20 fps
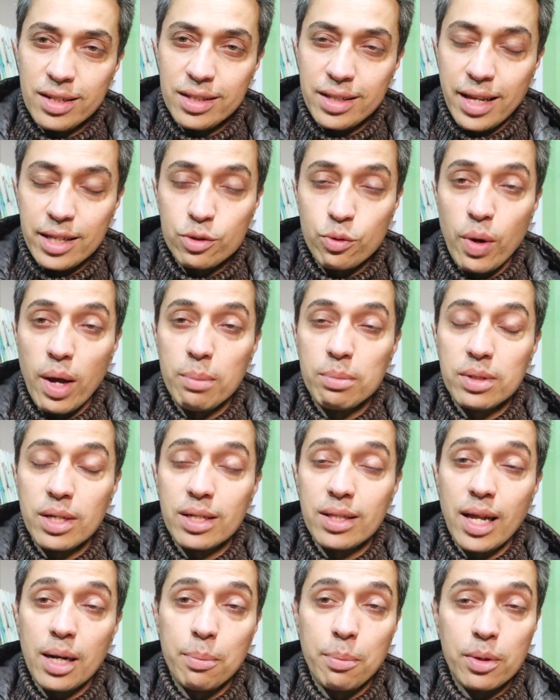That's why I'm
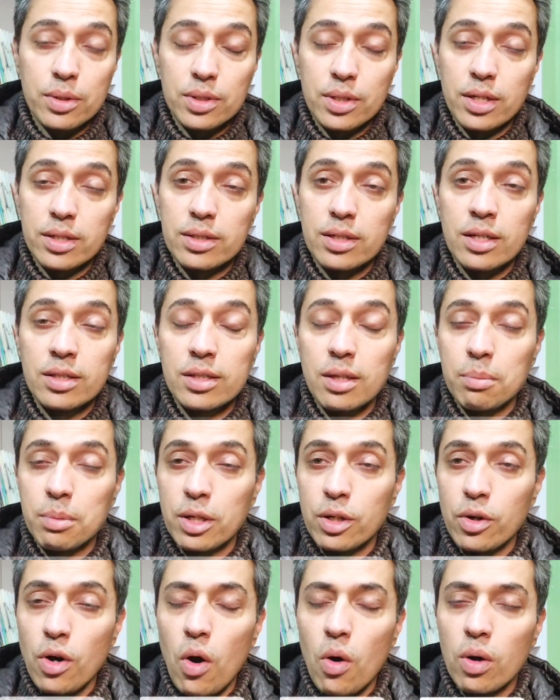saying that person has done
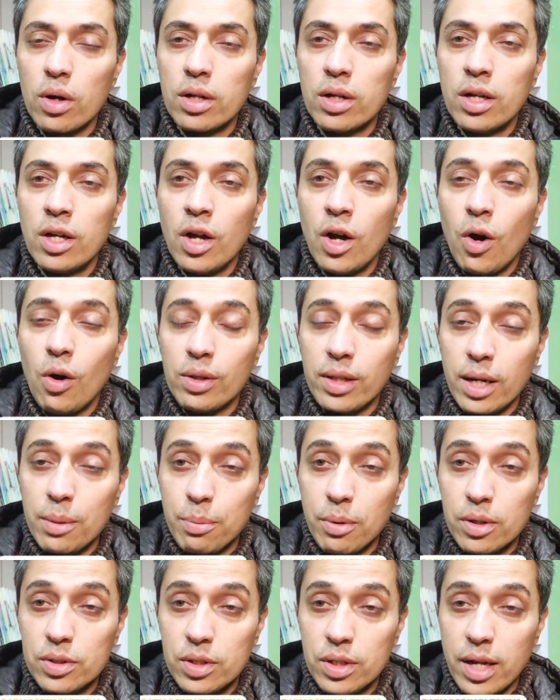something wrong or that
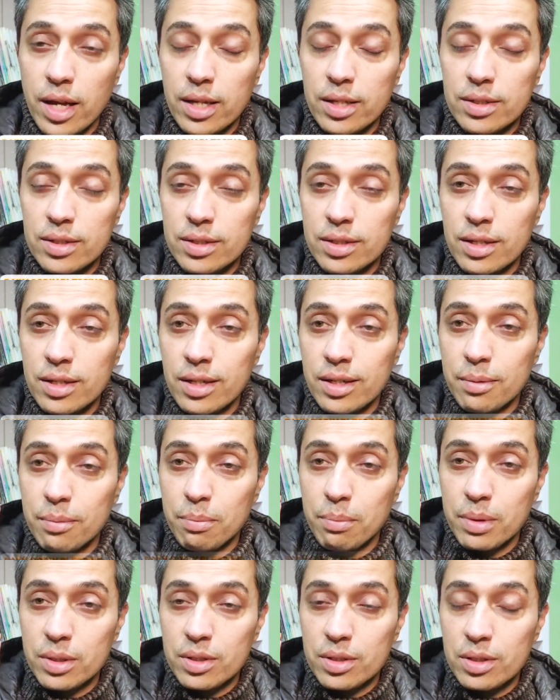person has
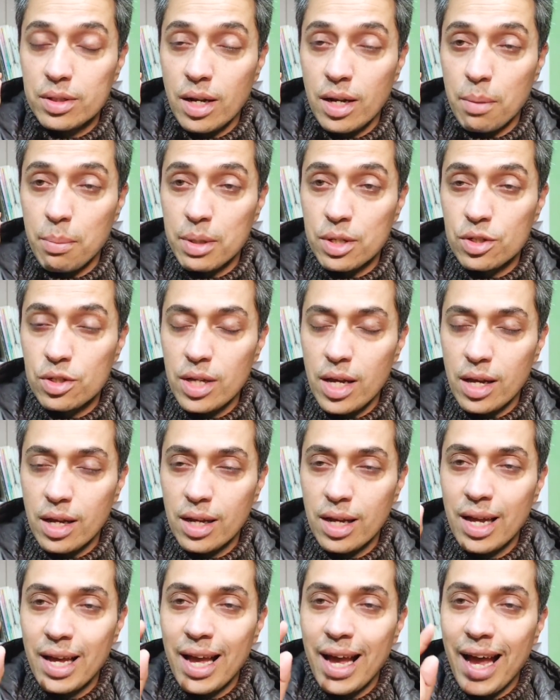mis- done a
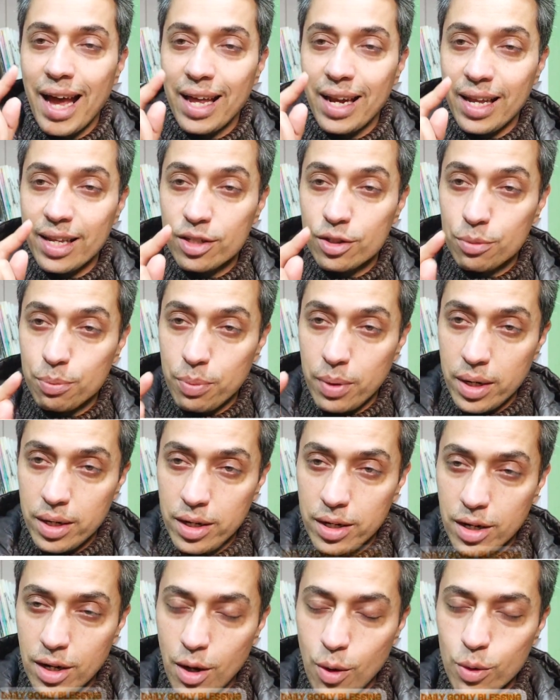mistake and I spread
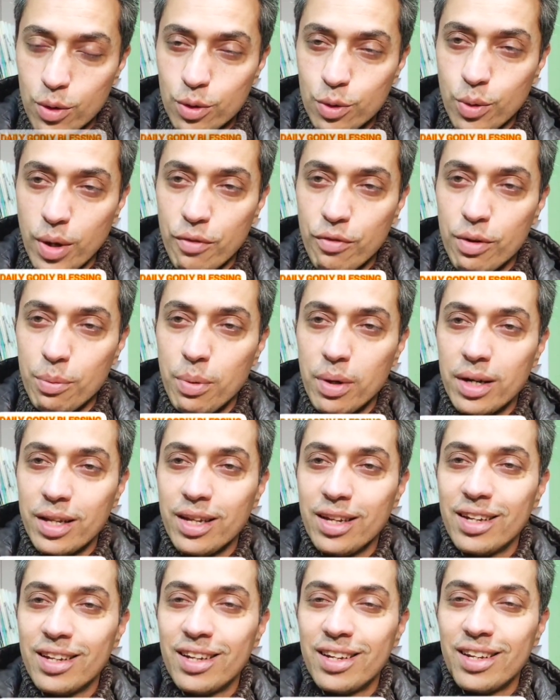it around to everybody
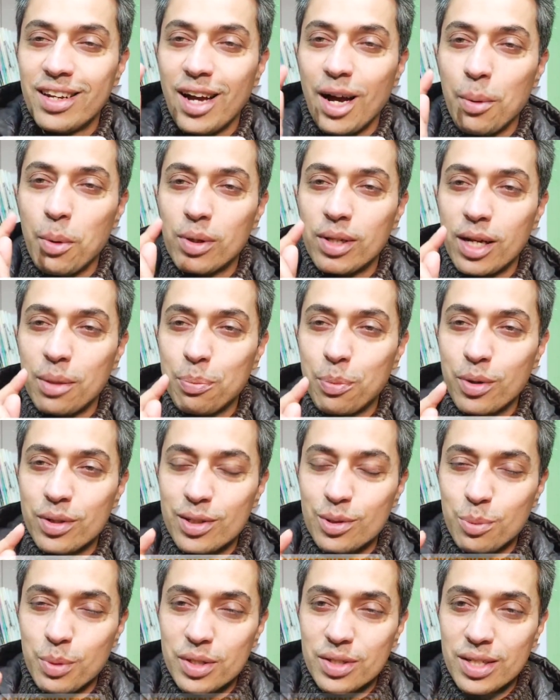about that
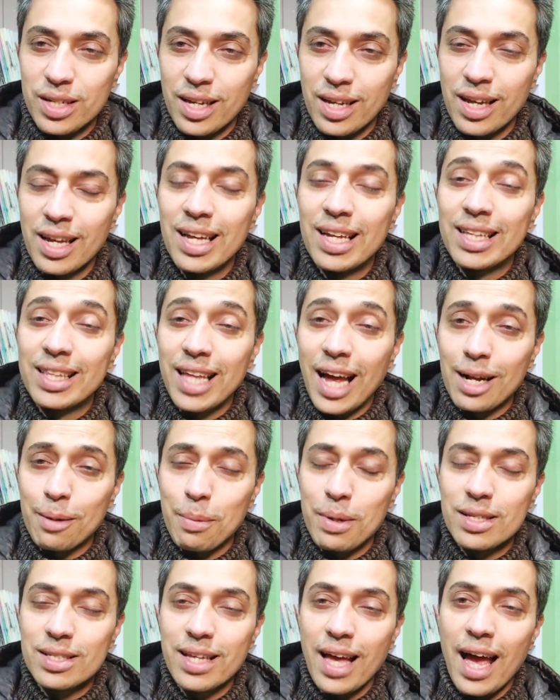person's mistake. That
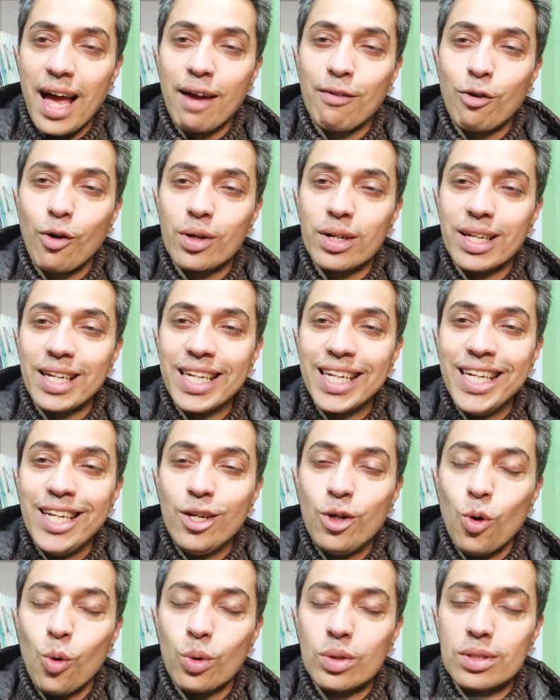means I have got
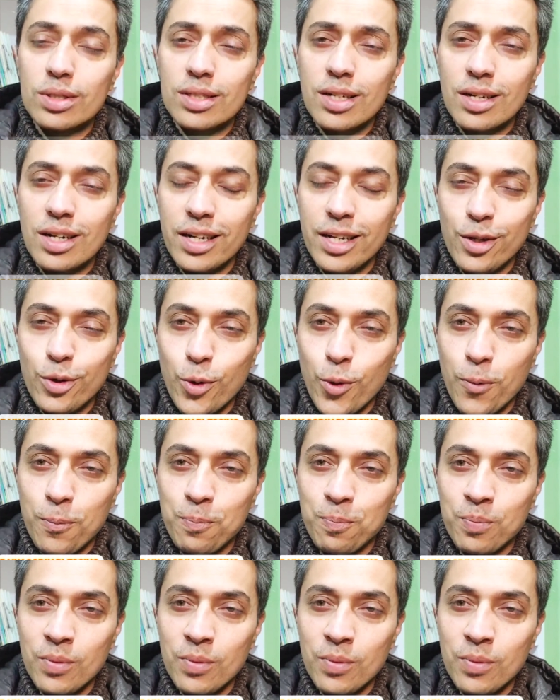ego, subtle ego.